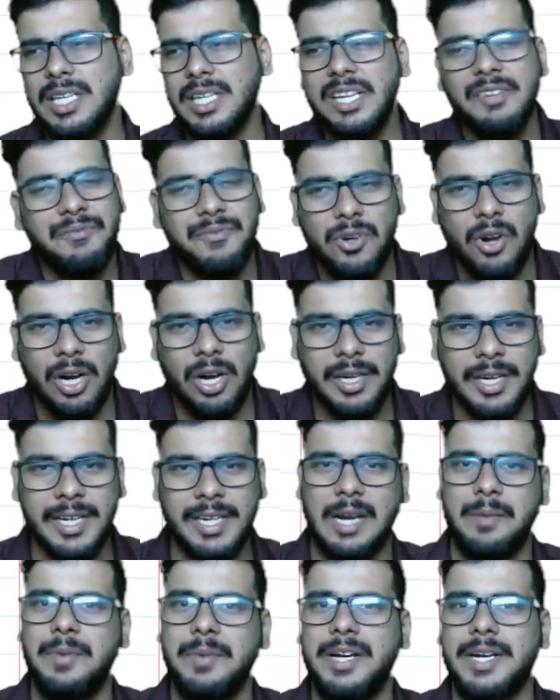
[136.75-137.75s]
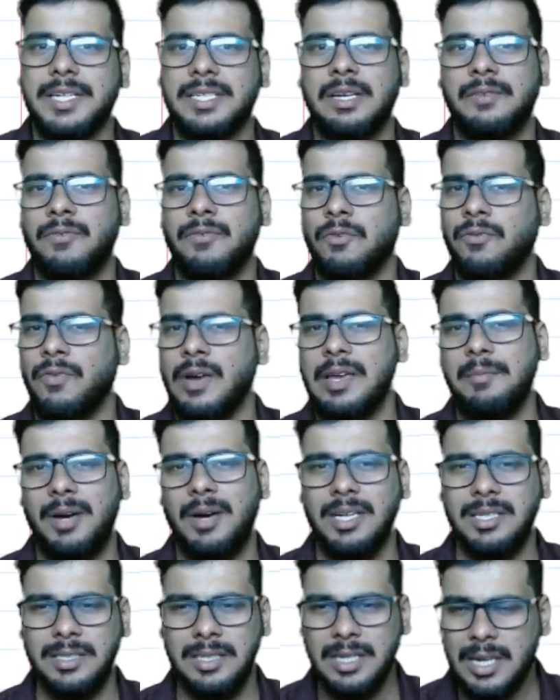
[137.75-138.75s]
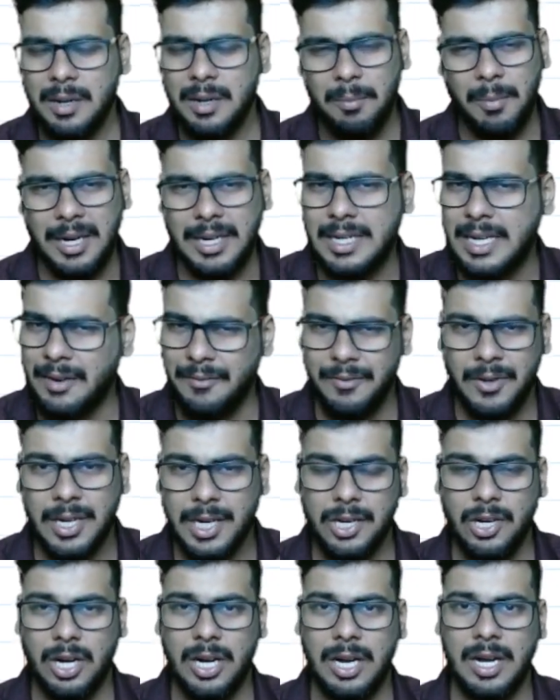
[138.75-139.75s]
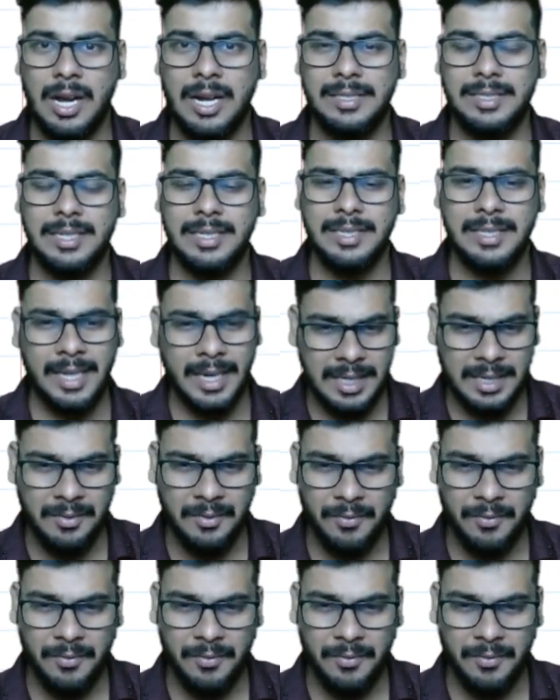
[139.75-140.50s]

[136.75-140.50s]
If not, it can be tested for 5 marks, but definitely not less than that.